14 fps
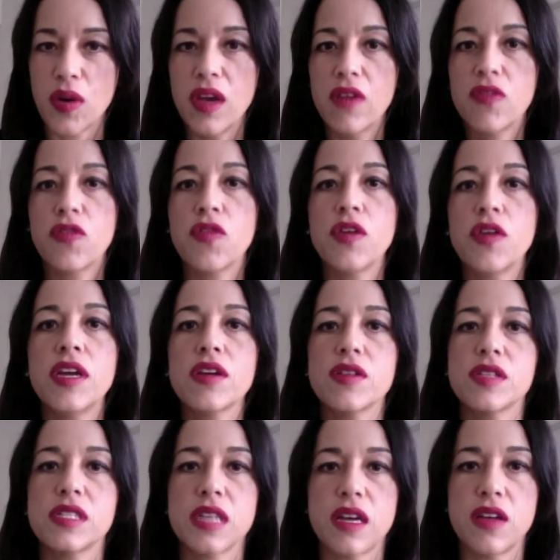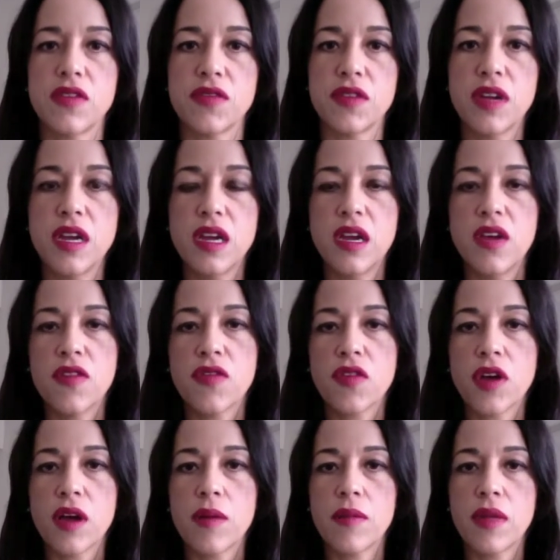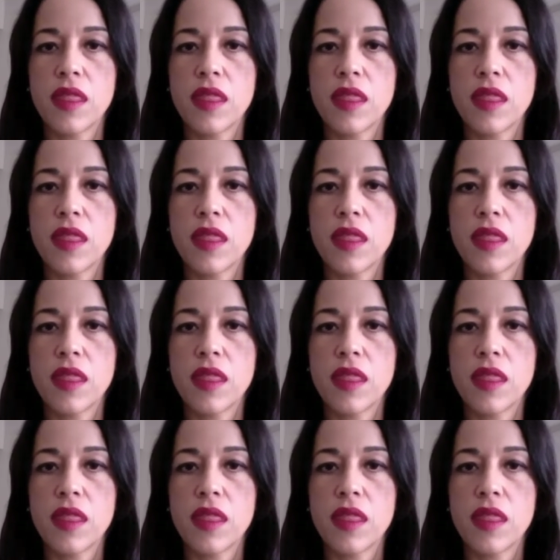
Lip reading: Free yourself from